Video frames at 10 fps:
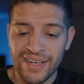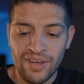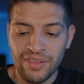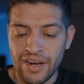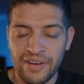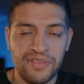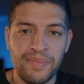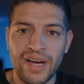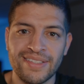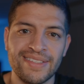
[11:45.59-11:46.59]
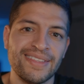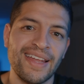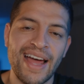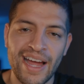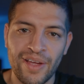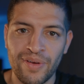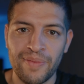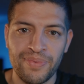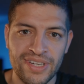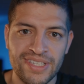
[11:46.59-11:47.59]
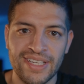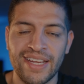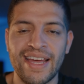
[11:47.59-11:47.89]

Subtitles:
a lot of the boxes that I appreciate